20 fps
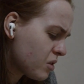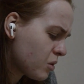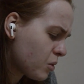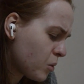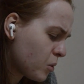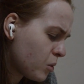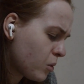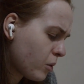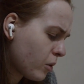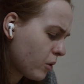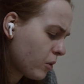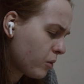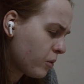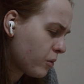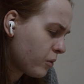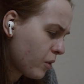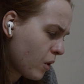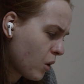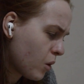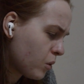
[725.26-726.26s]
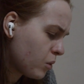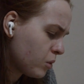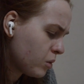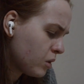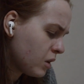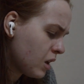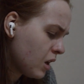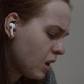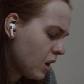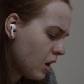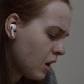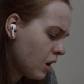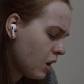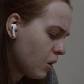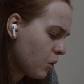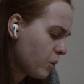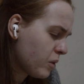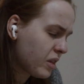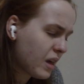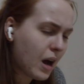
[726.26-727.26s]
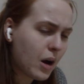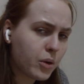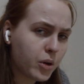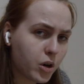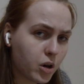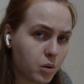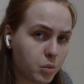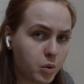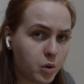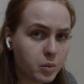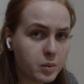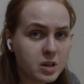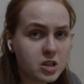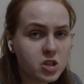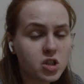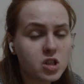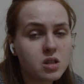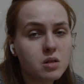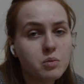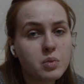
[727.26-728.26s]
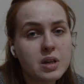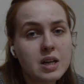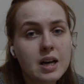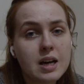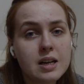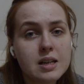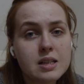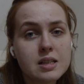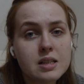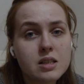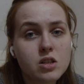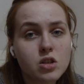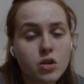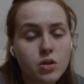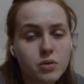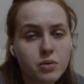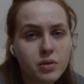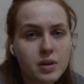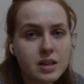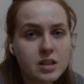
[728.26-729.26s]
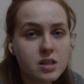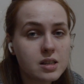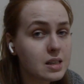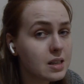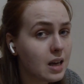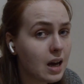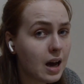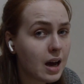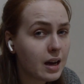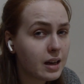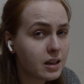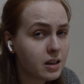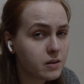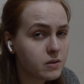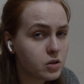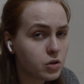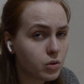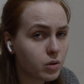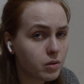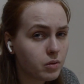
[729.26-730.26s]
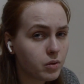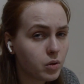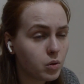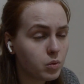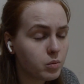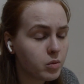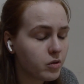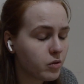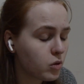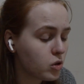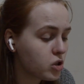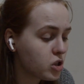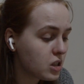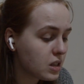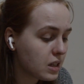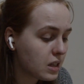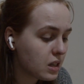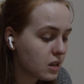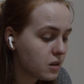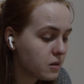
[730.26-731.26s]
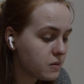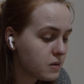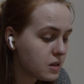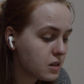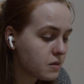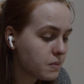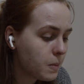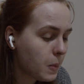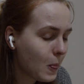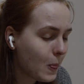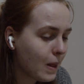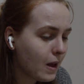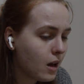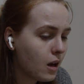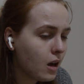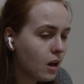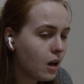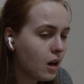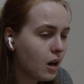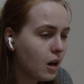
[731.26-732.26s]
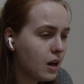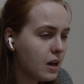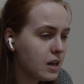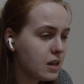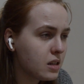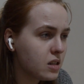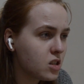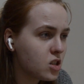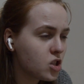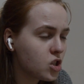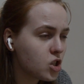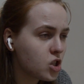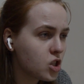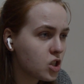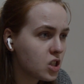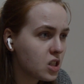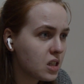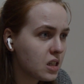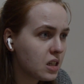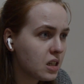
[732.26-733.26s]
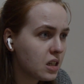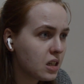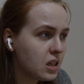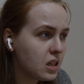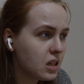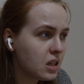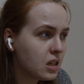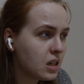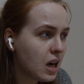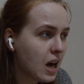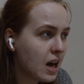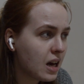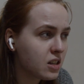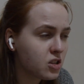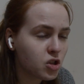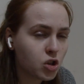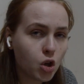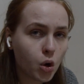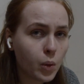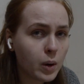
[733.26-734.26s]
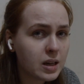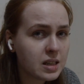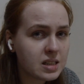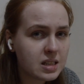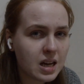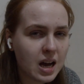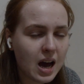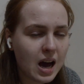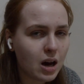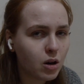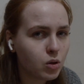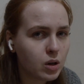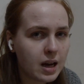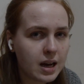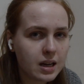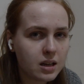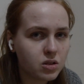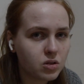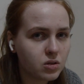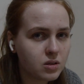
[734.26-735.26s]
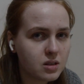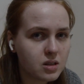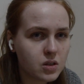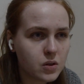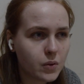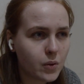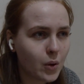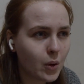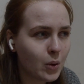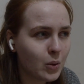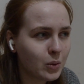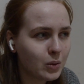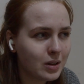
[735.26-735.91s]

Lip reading: through her phone without her permission because her friend Sky gives her a phone before she leaves, and she has no idea how to handle this phone.